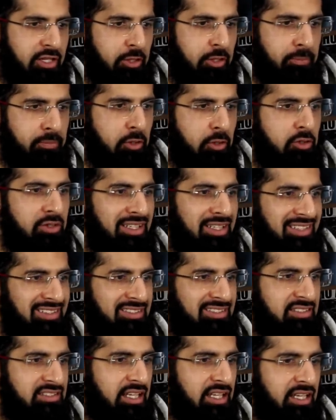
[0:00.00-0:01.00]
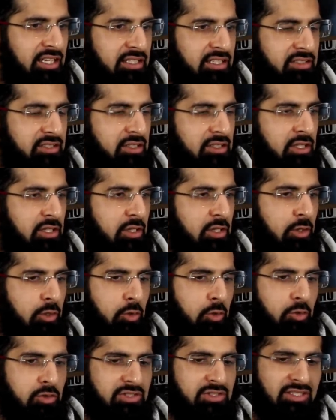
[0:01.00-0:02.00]
a hypnotic state
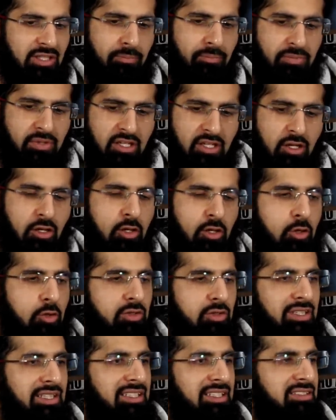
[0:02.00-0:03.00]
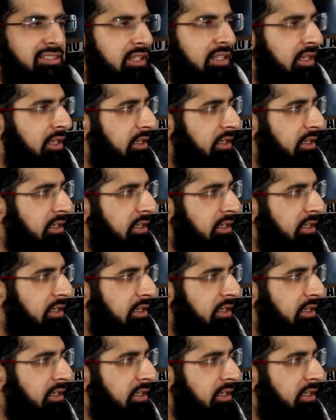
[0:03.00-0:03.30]
or something along these